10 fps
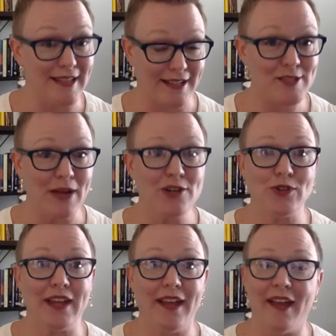
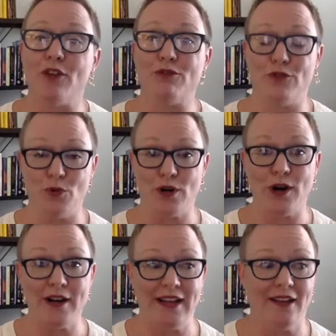Especially if your
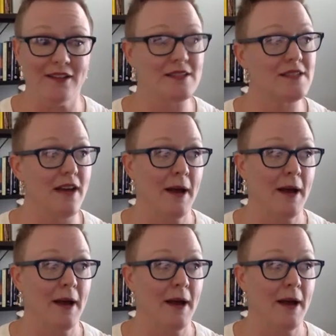audience,